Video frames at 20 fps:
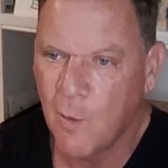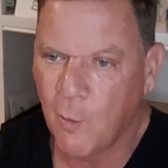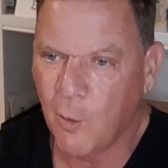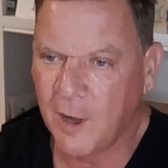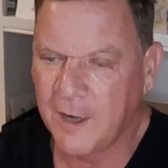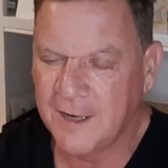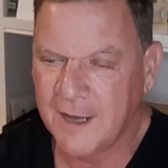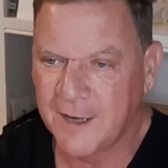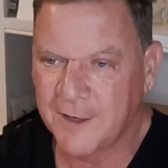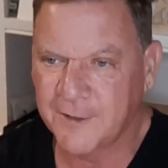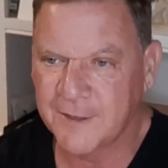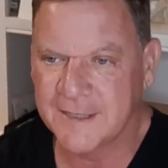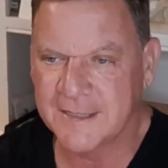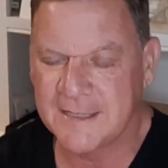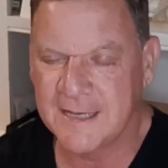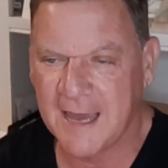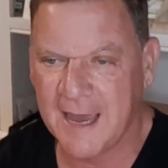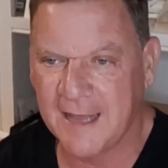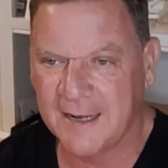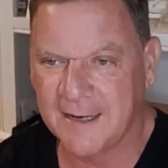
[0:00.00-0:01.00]
one hundred
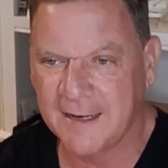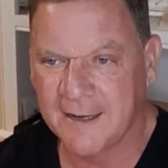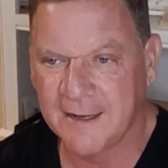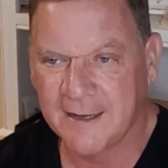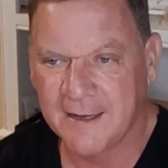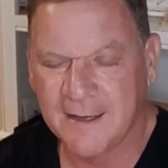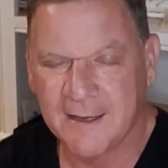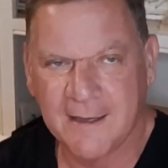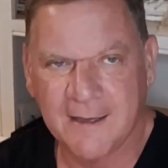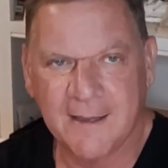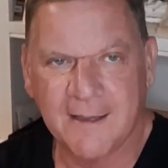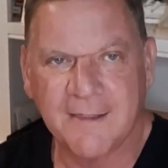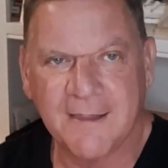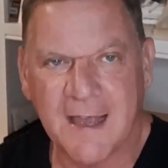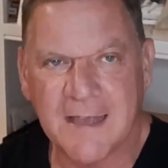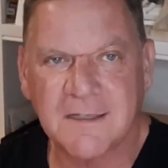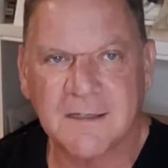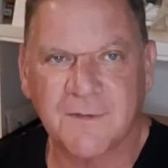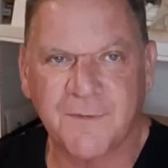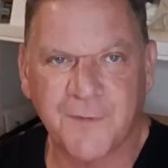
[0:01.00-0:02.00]
ten.
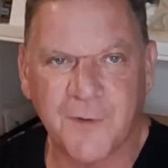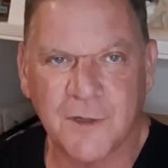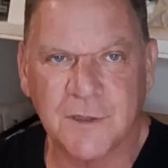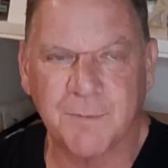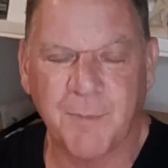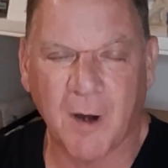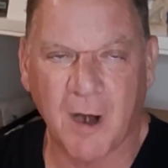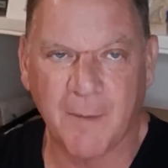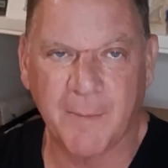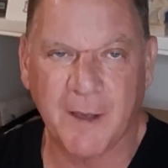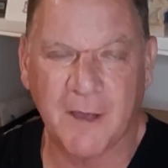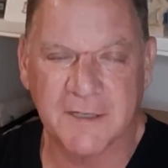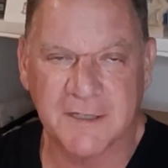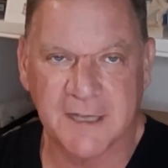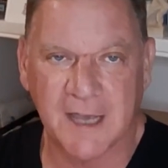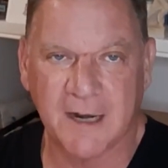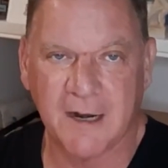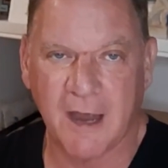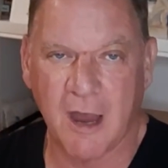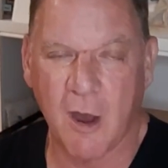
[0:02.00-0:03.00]
That's the first barbell
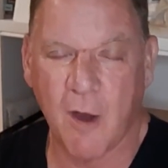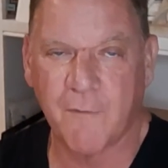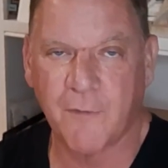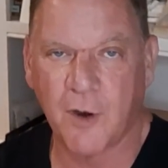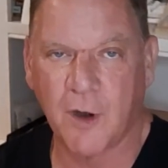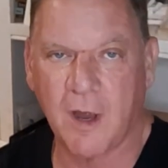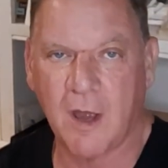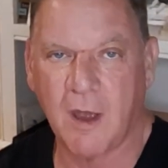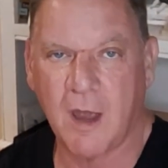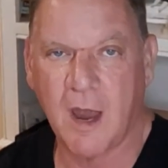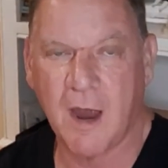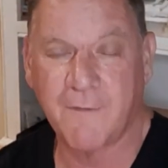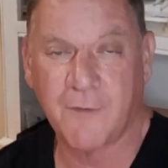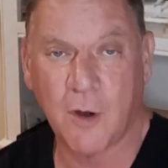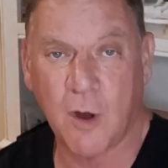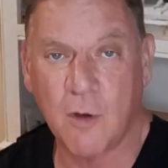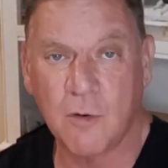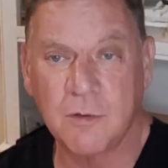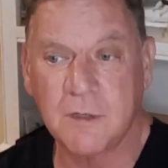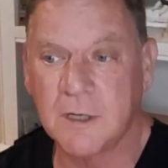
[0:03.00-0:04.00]
set I ever, uh,
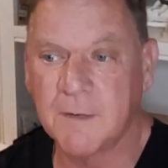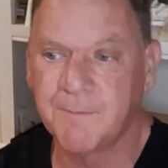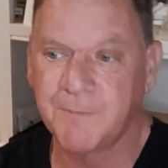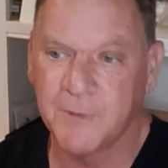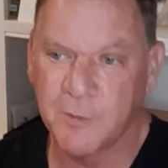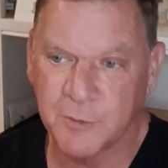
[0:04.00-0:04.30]
ever owned.